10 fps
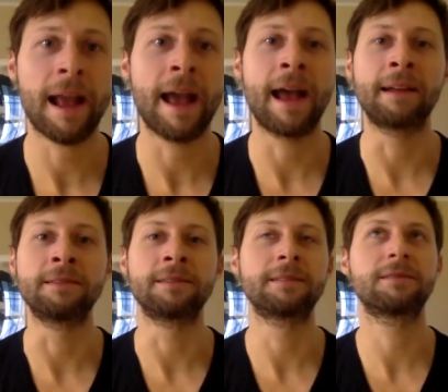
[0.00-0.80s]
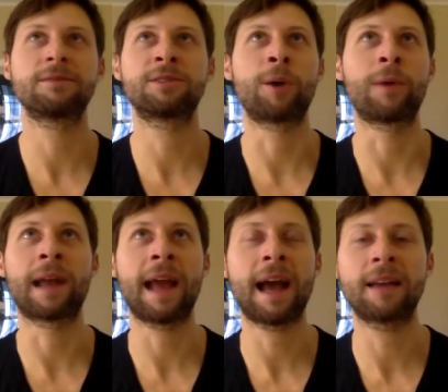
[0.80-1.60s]
And so when
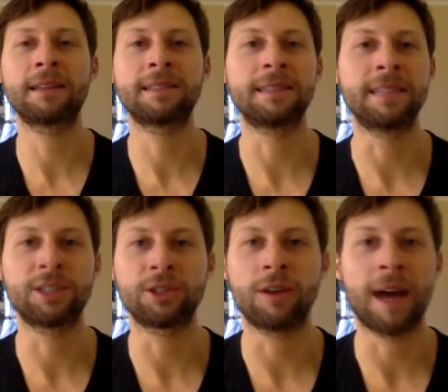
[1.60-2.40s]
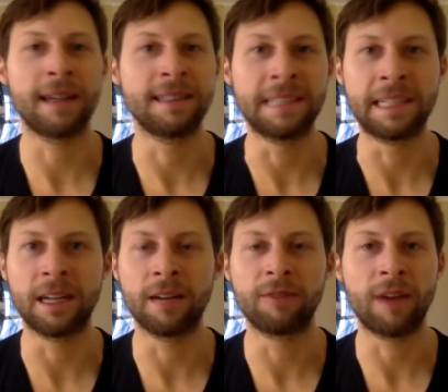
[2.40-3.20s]
I had this initial idea
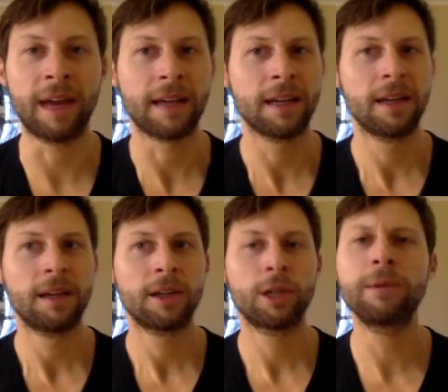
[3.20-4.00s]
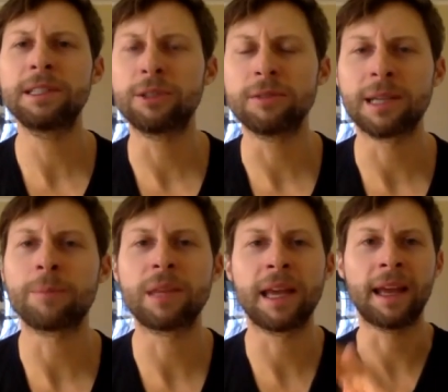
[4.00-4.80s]
of like, can we do
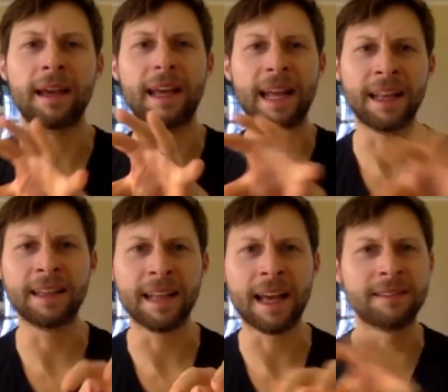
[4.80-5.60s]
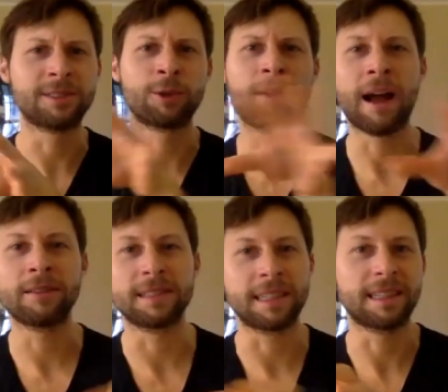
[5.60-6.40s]
something in and
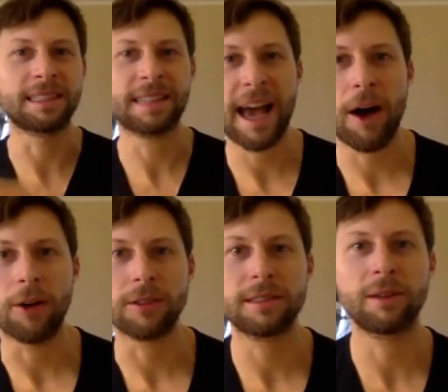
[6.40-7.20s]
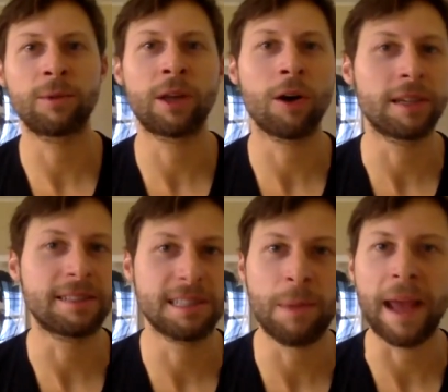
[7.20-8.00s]
surrounding this house with all
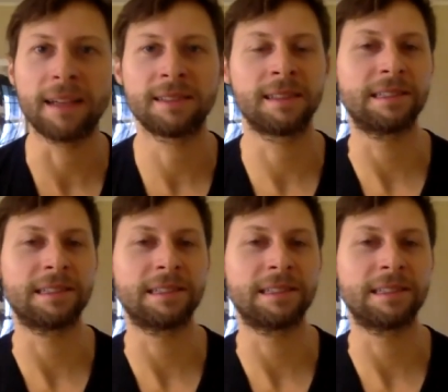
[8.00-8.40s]
this space and these